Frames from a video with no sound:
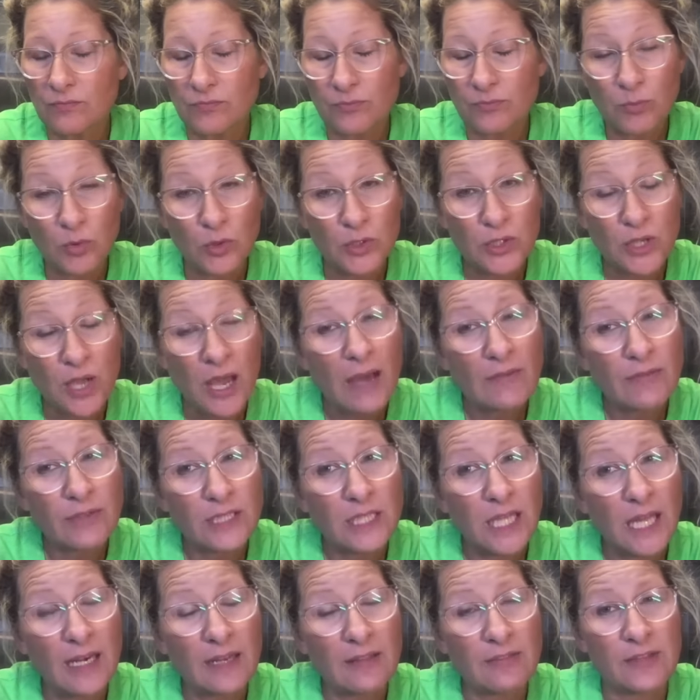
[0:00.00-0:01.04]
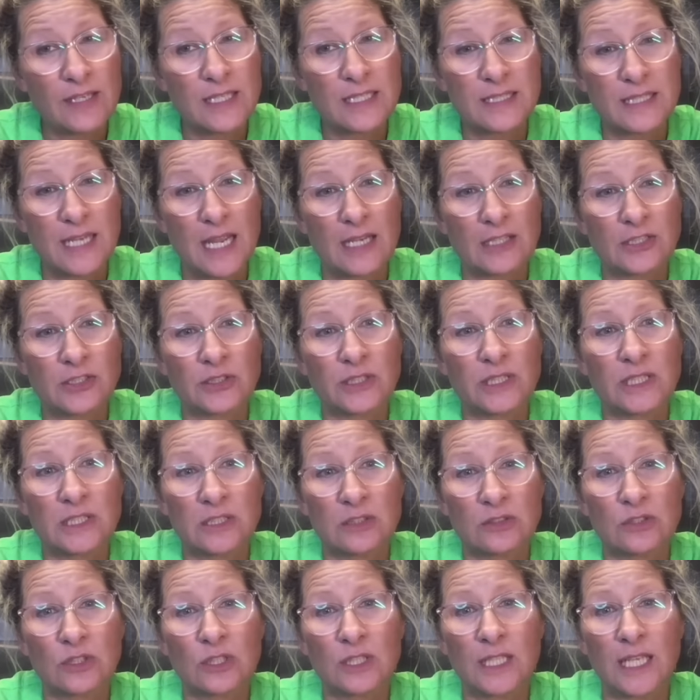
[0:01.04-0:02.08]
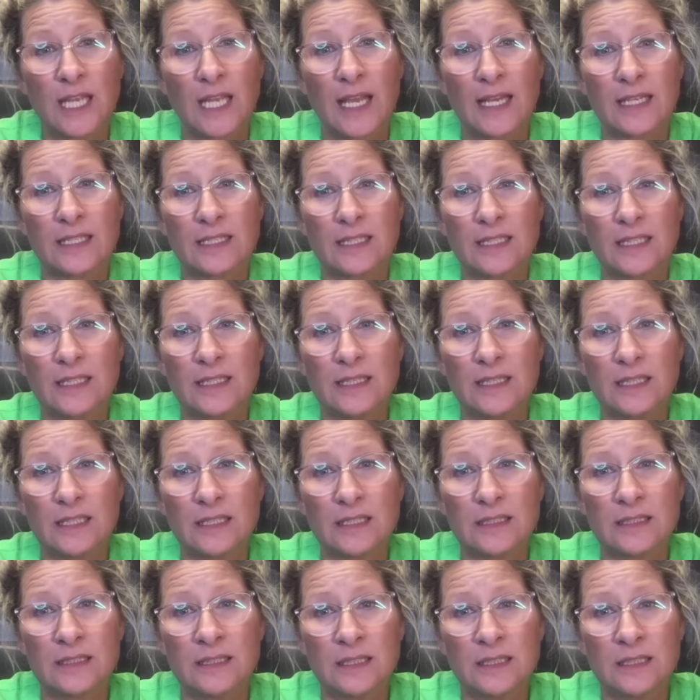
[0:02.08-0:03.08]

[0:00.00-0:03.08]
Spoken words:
Boy, you have a lot of things actually to look at in the.